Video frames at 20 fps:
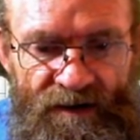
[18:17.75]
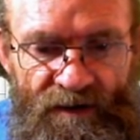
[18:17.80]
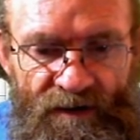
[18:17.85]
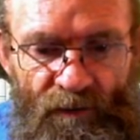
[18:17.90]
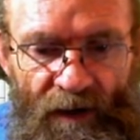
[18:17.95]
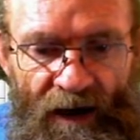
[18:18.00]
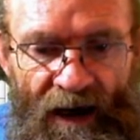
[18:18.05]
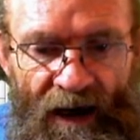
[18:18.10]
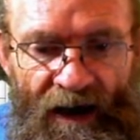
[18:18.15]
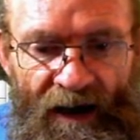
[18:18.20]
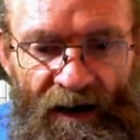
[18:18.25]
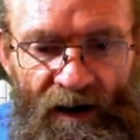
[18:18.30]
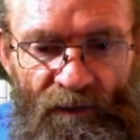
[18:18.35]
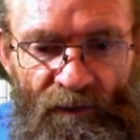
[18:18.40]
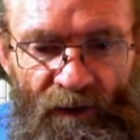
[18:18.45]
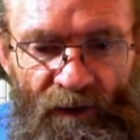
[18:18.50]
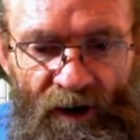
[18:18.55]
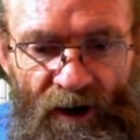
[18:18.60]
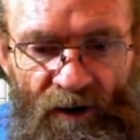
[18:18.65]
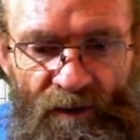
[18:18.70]
If we add a
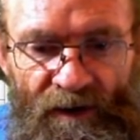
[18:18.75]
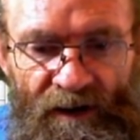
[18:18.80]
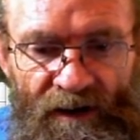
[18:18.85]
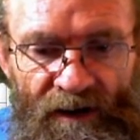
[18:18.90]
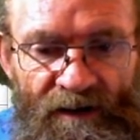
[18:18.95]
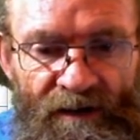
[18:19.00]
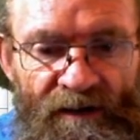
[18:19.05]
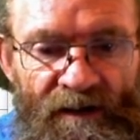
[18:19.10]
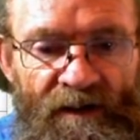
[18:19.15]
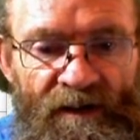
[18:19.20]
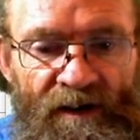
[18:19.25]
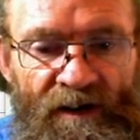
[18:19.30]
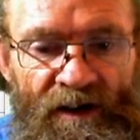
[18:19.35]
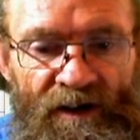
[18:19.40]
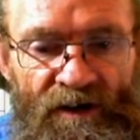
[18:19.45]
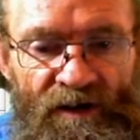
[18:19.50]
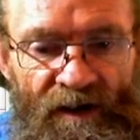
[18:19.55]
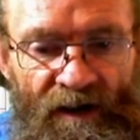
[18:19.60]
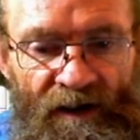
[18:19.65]
variable, then you